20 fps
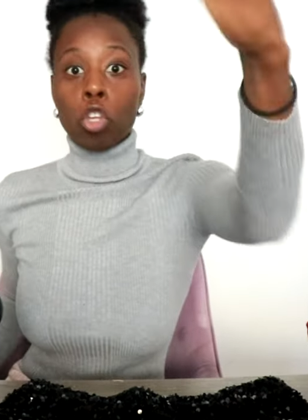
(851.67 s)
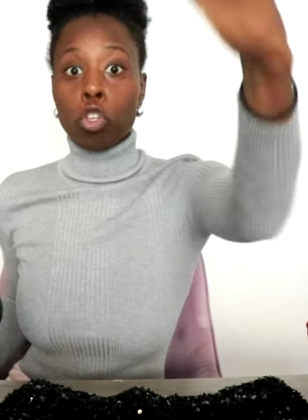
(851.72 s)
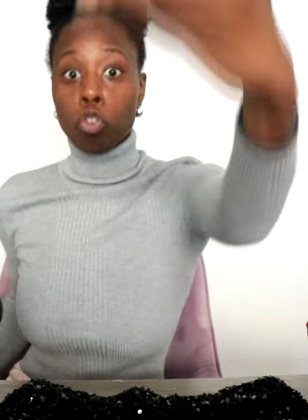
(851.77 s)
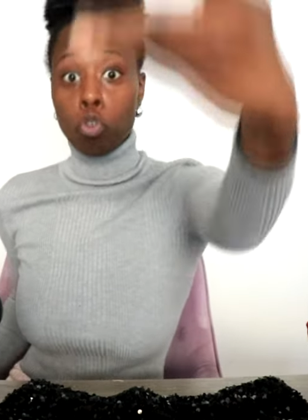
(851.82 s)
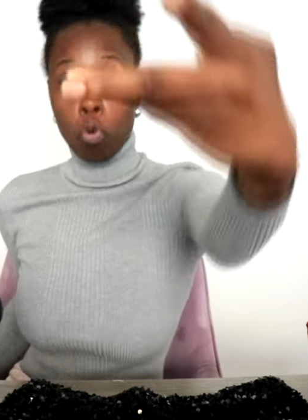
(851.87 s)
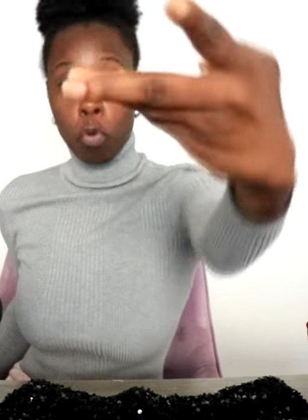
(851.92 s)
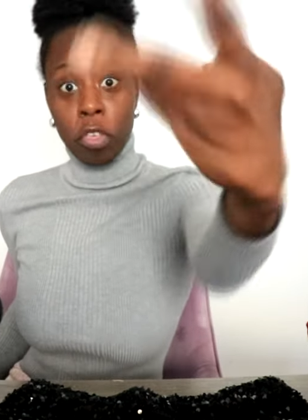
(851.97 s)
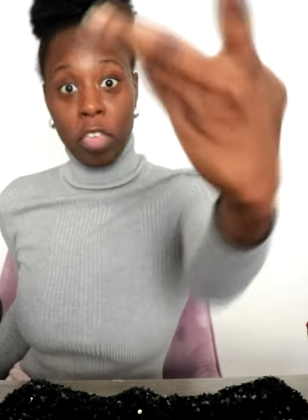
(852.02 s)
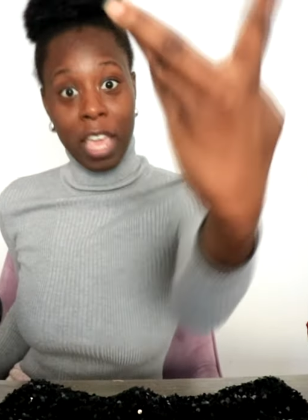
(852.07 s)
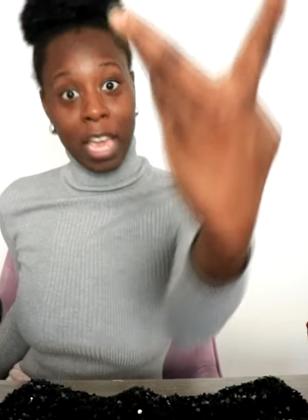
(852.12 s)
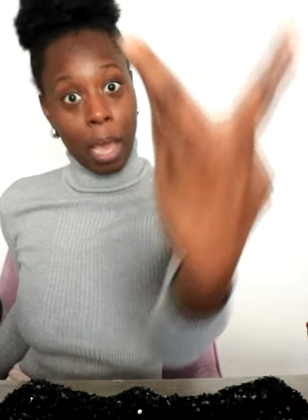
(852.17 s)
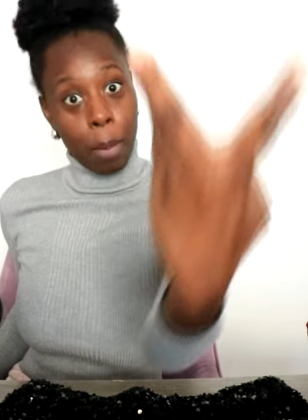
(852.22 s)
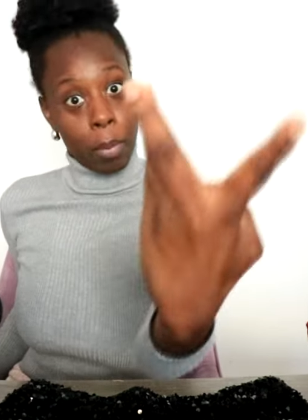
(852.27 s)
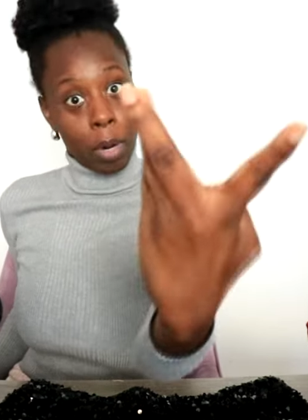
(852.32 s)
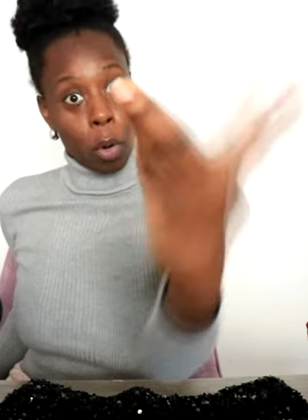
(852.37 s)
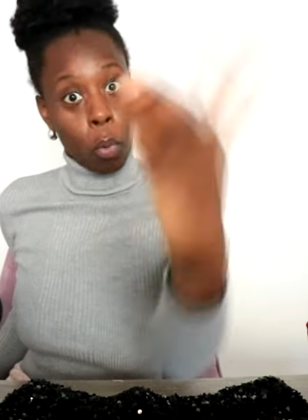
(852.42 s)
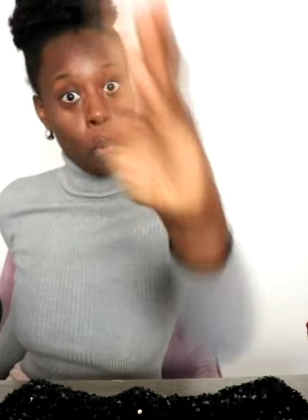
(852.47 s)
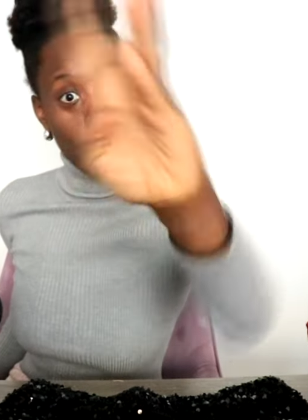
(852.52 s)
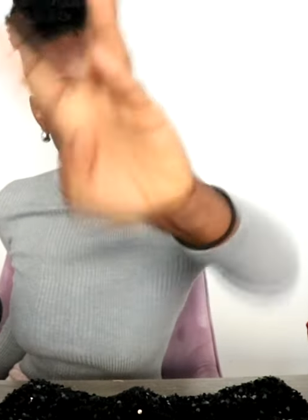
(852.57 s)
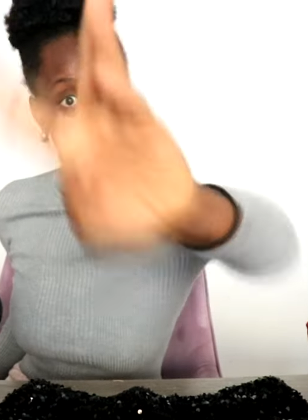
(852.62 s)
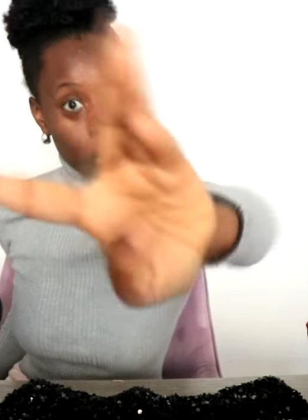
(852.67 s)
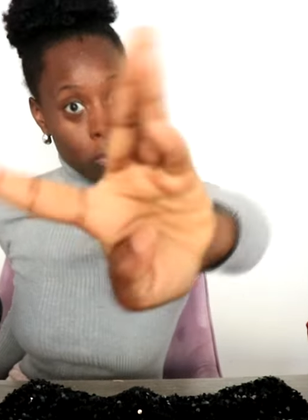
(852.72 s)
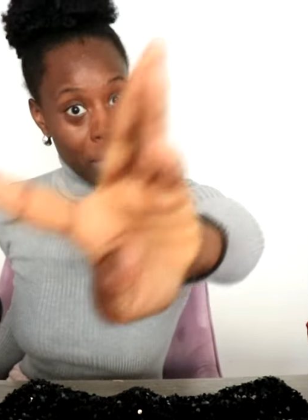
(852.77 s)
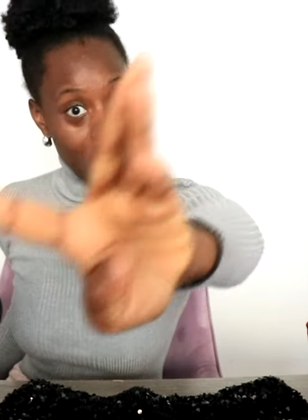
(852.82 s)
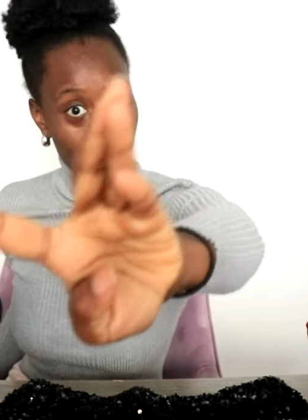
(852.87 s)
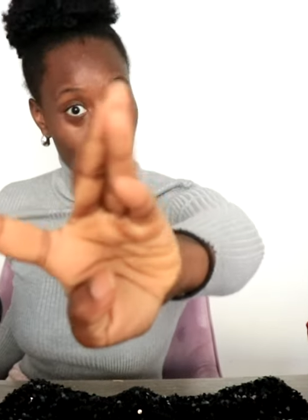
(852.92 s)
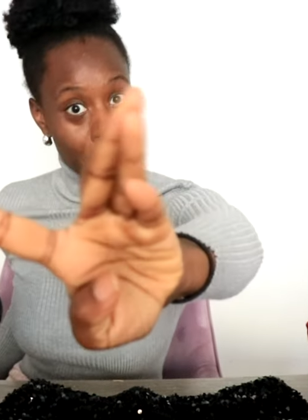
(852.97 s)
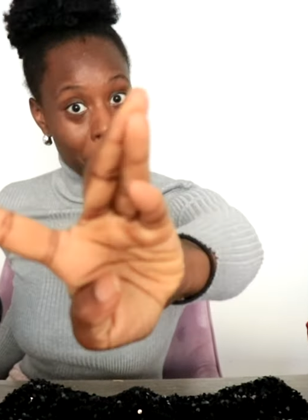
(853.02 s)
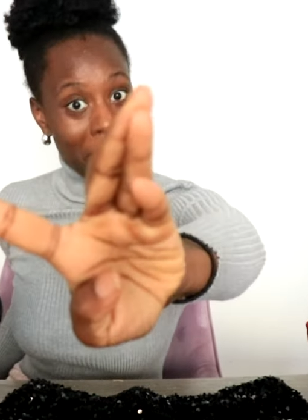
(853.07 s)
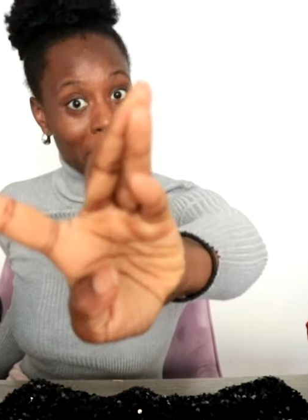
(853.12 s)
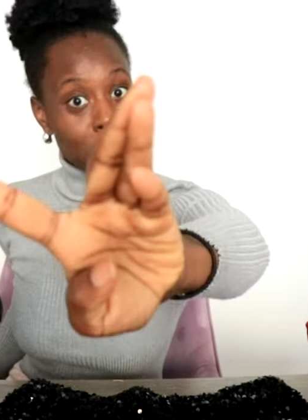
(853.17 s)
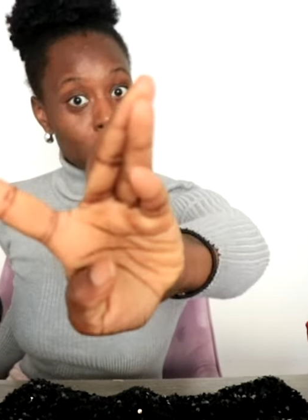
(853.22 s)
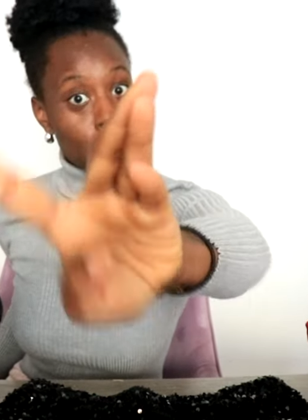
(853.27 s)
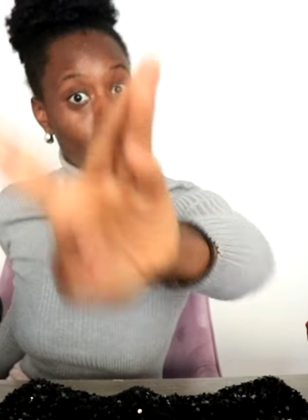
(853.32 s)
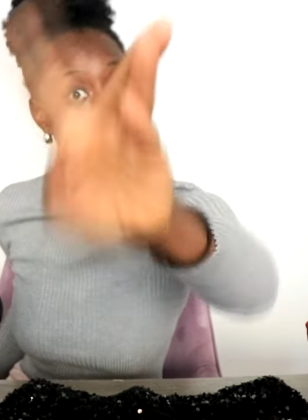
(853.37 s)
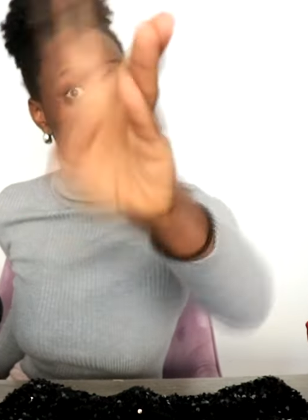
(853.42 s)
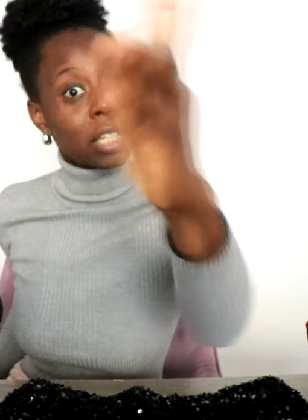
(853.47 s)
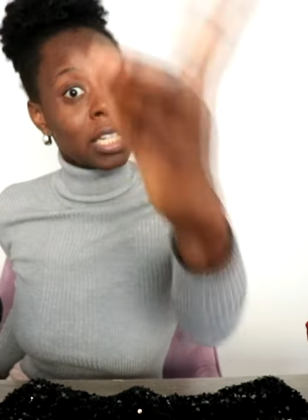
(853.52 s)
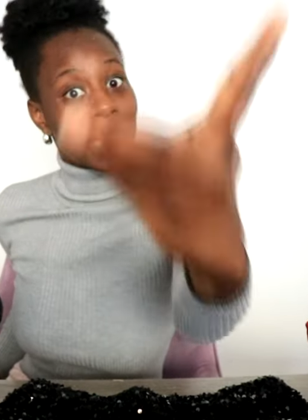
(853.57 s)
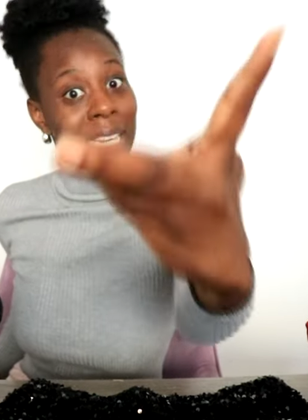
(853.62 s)
you think I'm gonna walk around with my
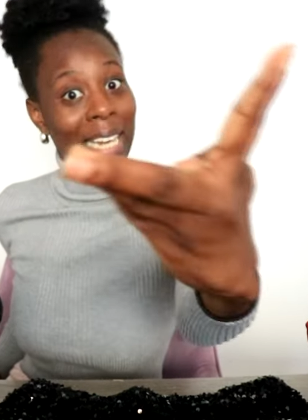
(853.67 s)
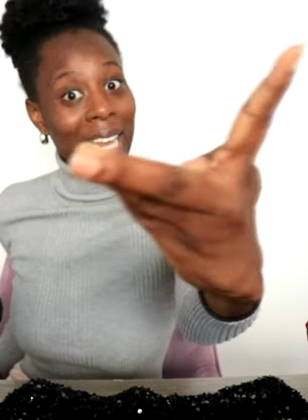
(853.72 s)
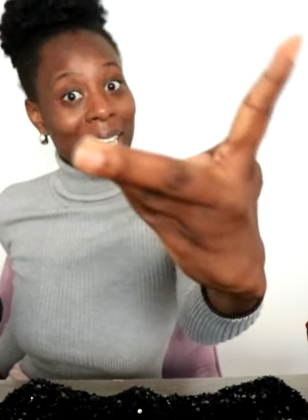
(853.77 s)
toes looking